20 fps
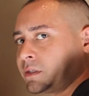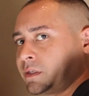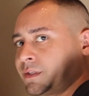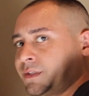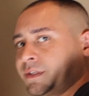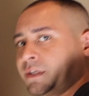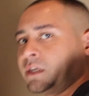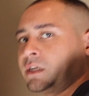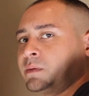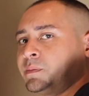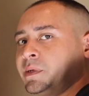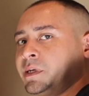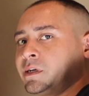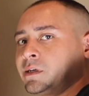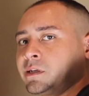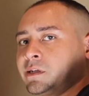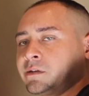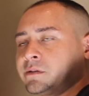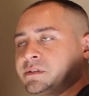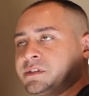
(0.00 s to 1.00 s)
it's going to be a
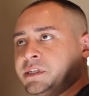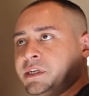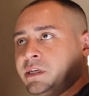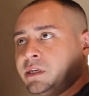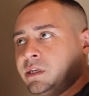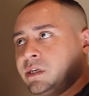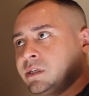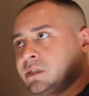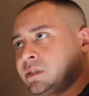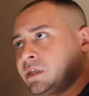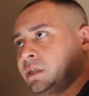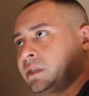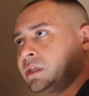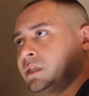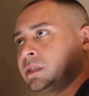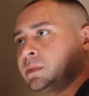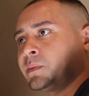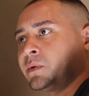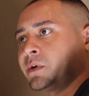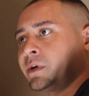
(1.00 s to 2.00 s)
little tedious at
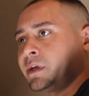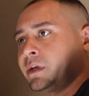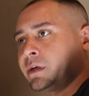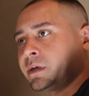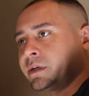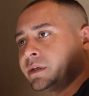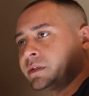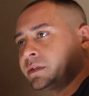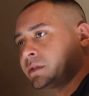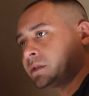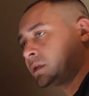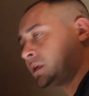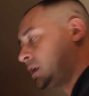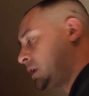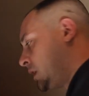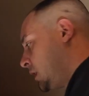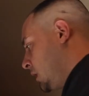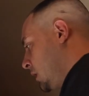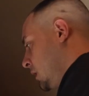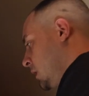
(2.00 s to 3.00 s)
this point, because
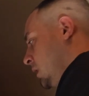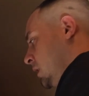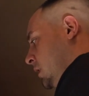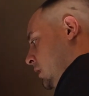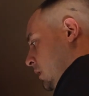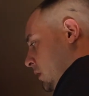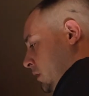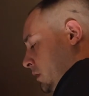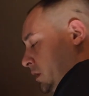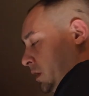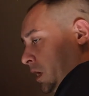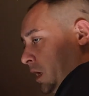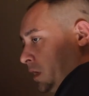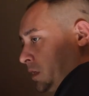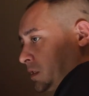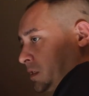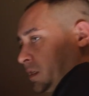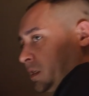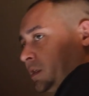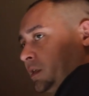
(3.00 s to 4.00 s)

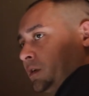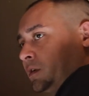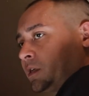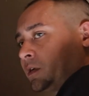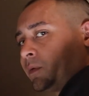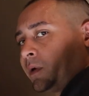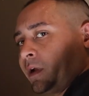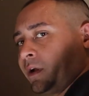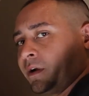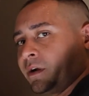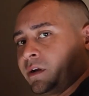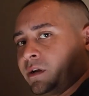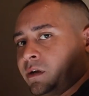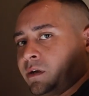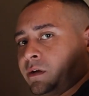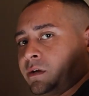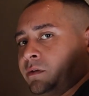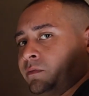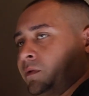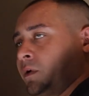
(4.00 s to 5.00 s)
honestly, the only way you're going
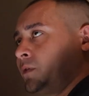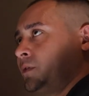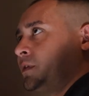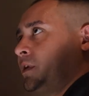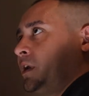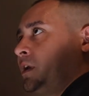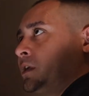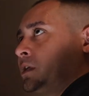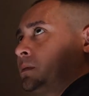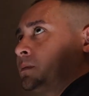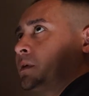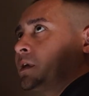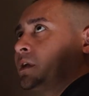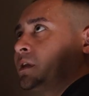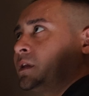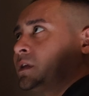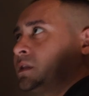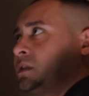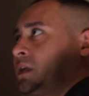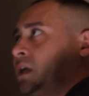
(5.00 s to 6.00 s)
to rotate a spring
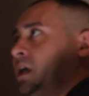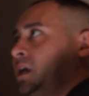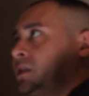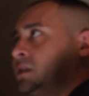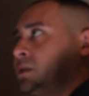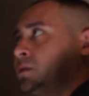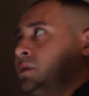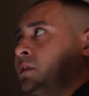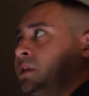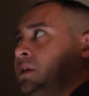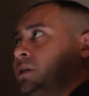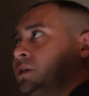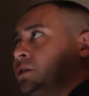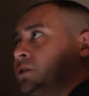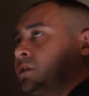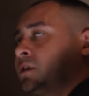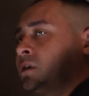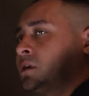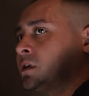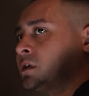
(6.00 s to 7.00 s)
this size when this
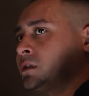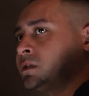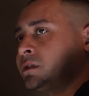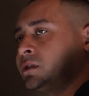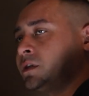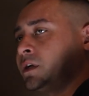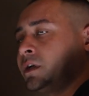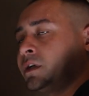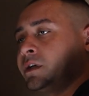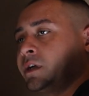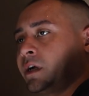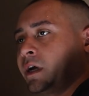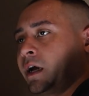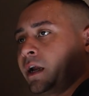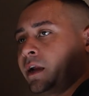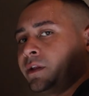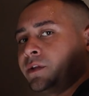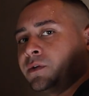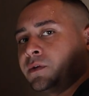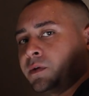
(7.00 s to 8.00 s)
strong is you got
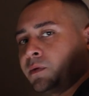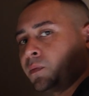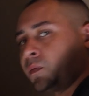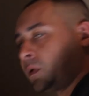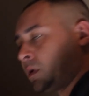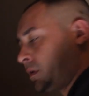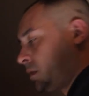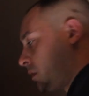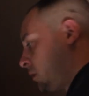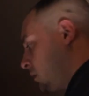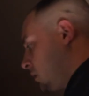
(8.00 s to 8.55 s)
to do it 1